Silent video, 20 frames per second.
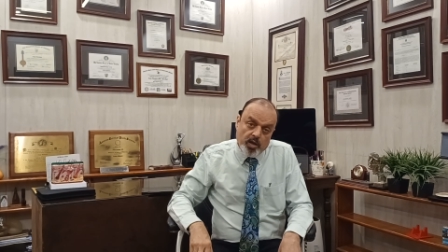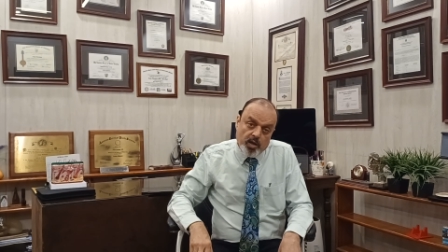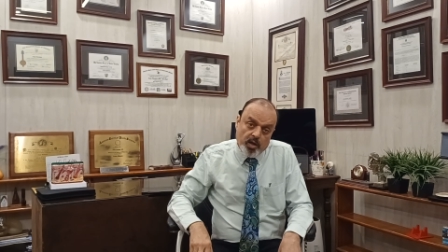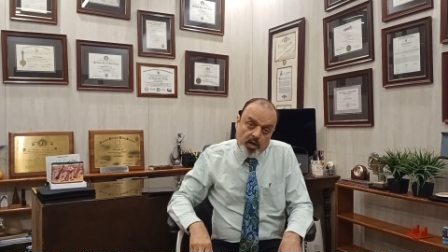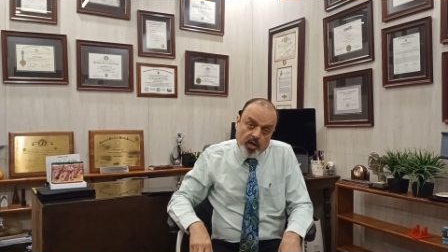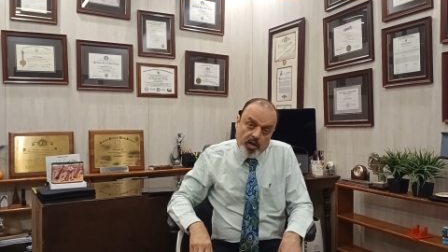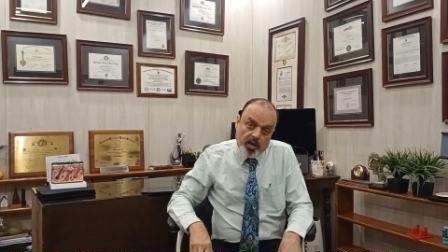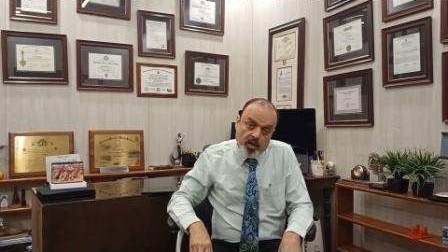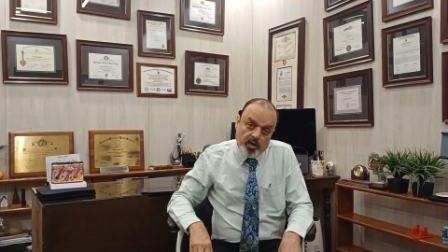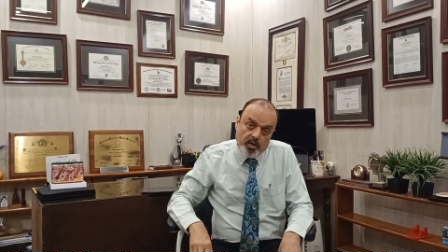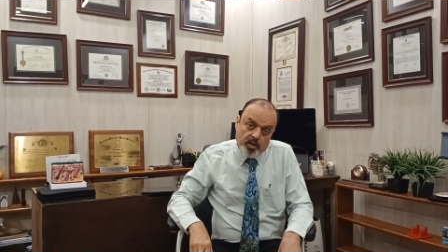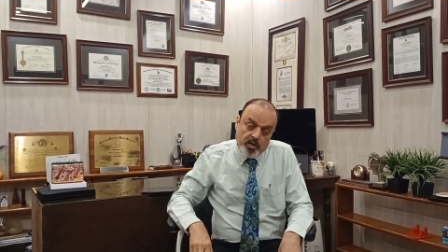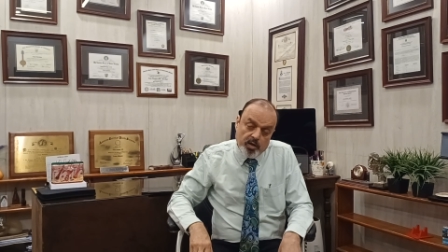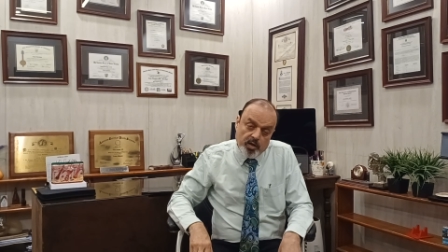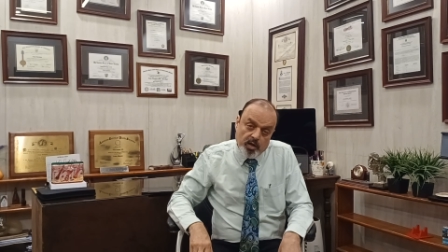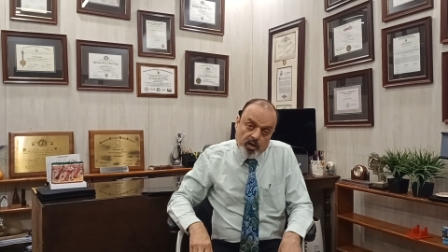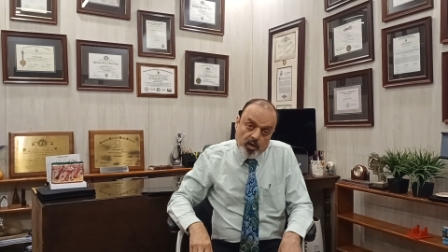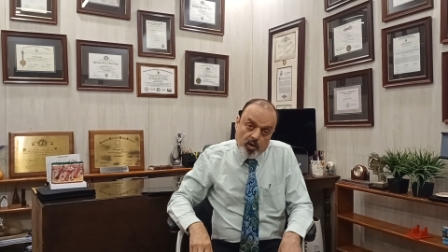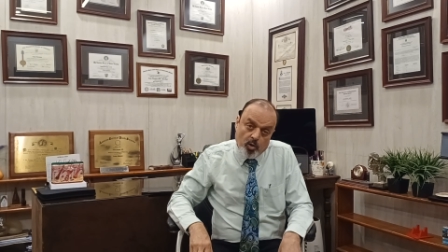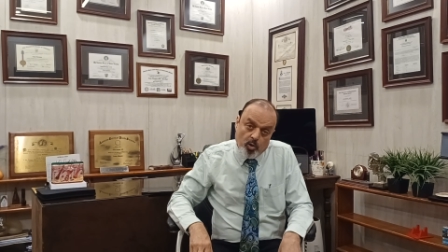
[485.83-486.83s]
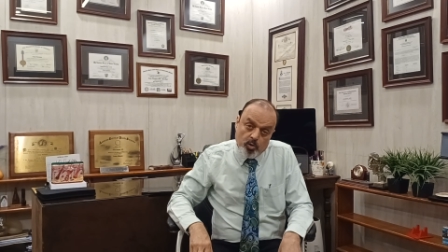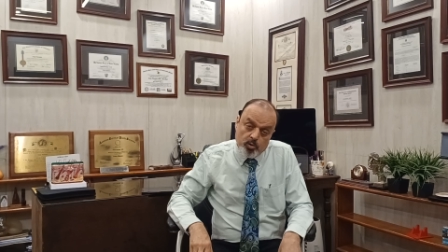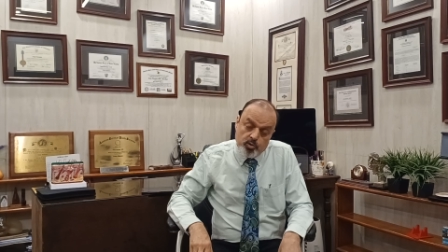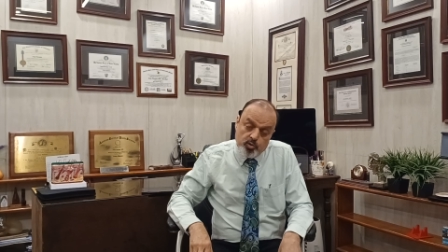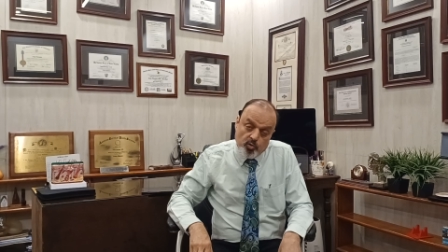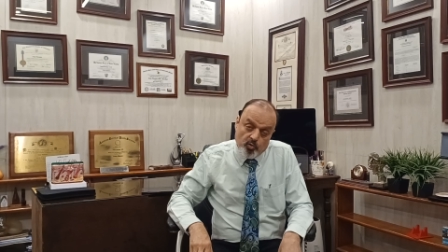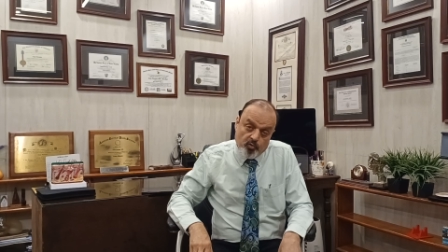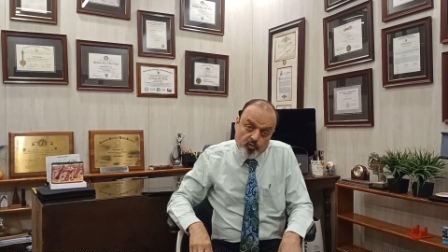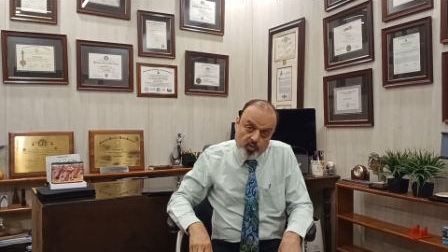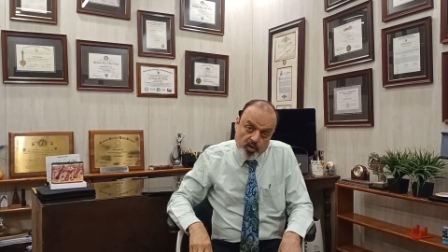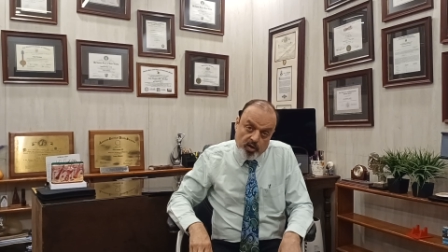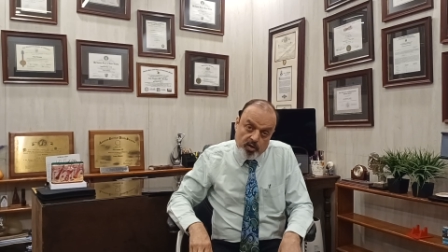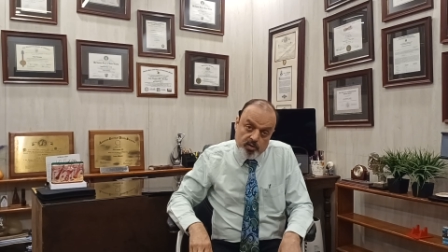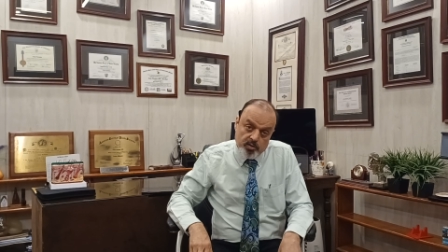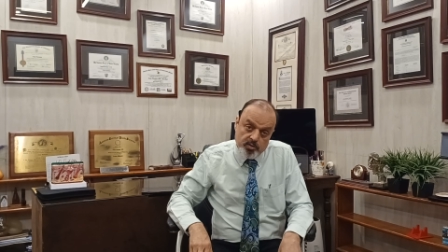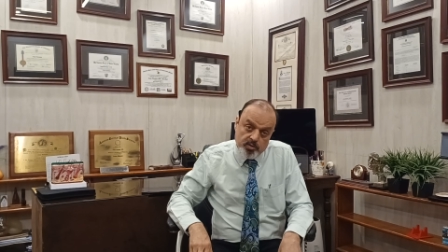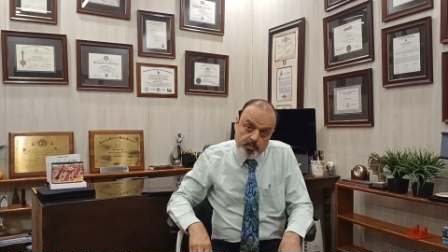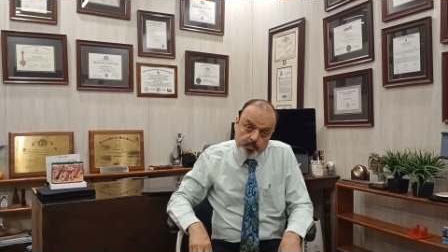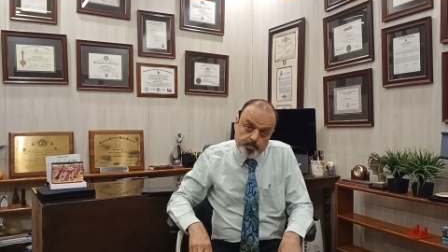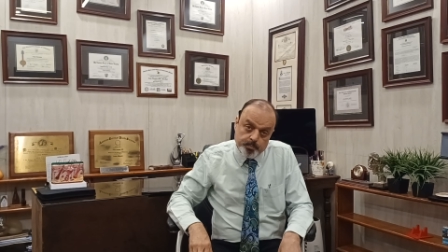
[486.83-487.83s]
and also
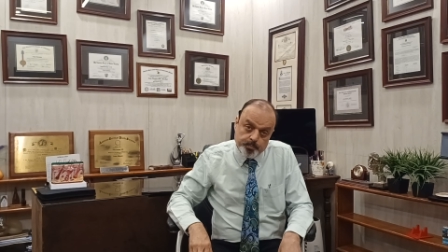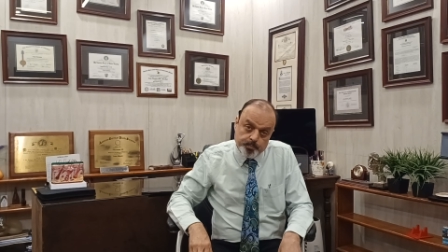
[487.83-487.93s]
fillers.